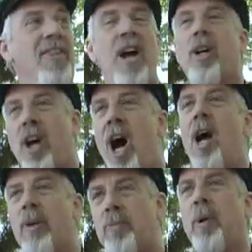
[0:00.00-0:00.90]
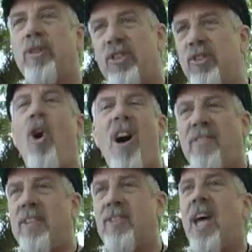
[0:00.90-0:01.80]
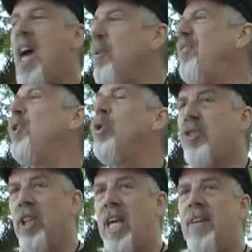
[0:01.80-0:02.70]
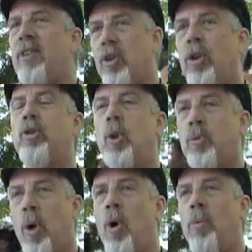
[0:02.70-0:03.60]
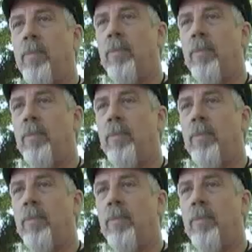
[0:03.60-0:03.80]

their congressperson's office and refuse to leave until the troops were home.